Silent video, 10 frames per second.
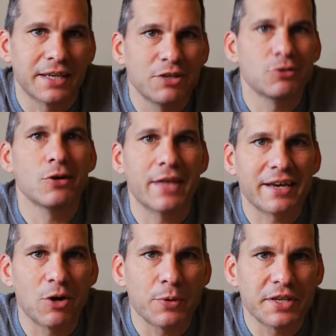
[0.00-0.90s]
Now you know
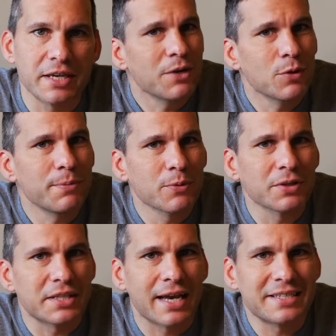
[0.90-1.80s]
that going in, but it would be
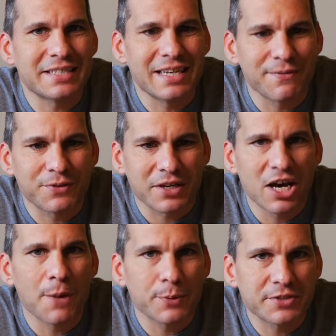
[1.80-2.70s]
really nice if the
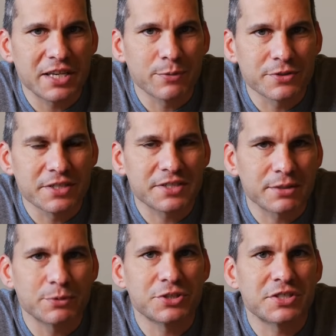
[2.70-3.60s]
cup was heat resistant,
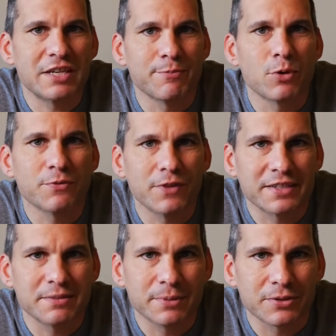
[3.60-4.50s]
it would just give more
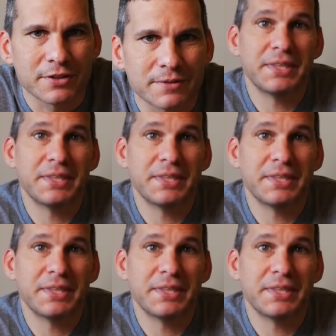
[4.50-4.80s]
flexibility.